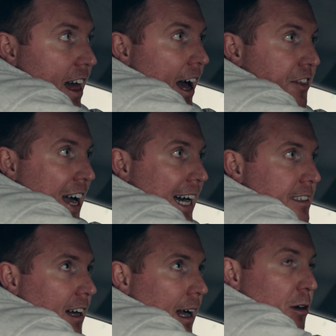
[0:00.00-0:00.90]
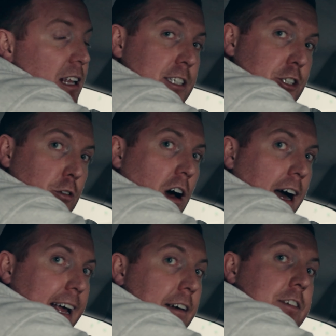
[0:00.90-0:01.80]
at that time, you let it
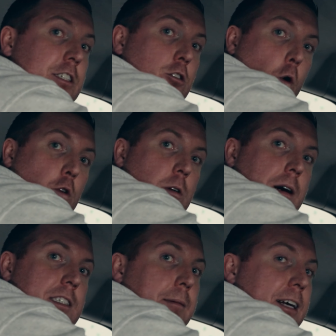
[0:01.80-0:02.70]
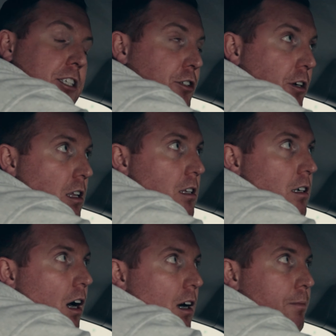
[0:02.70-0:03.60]
dry. If it's the colder months, I'm actually turn on the
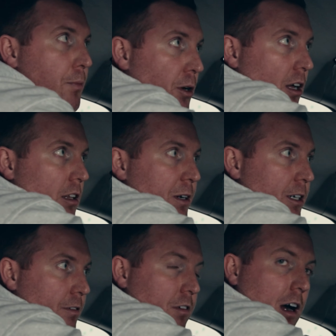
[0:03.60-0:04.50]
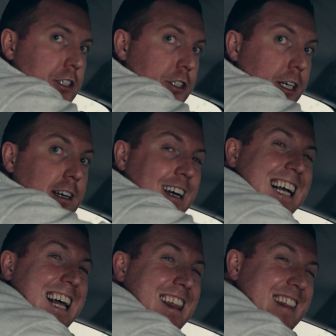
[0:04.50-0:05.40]
car, put on the rear defroster,
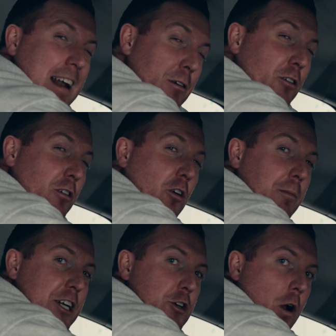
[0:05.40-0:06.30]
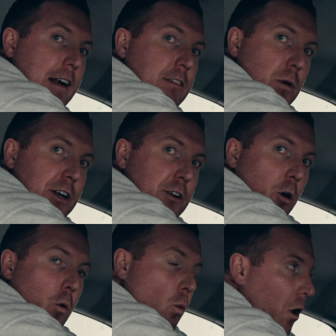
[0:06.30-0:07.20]
then I'm gonna go to my driver window.
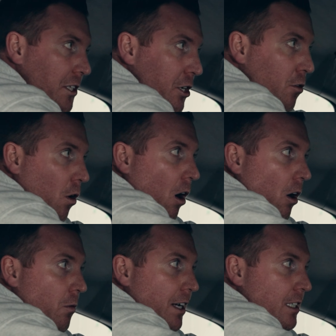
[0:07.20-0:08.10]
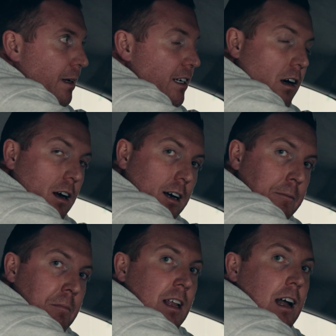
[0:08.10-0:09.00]
Once I do all the rest of my car,
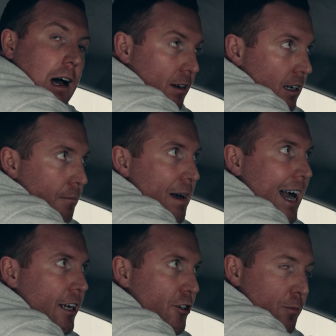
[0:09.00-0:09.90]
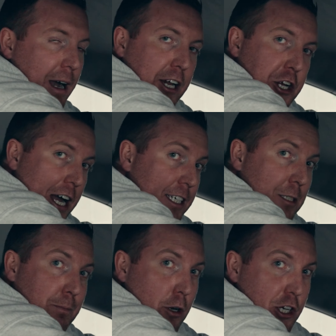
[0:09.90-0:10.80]
I'm gonna come back and do my checks,
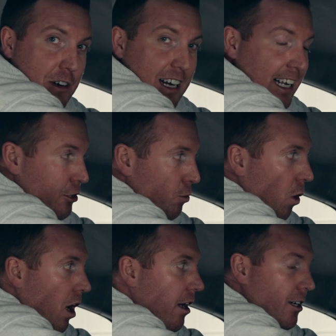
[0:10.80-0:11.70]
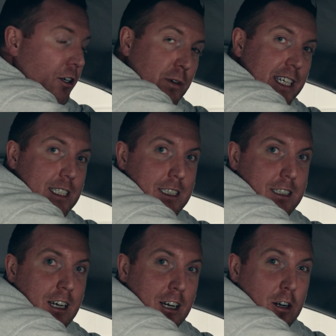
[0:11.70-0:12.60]
push out any extra water,
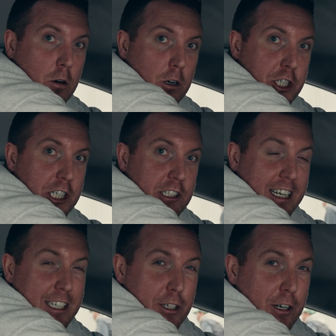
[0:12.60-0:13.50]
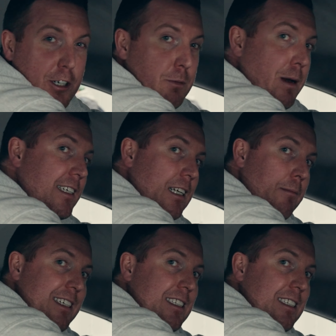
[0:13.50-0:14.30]
creases, or chisel any dirt or specks they may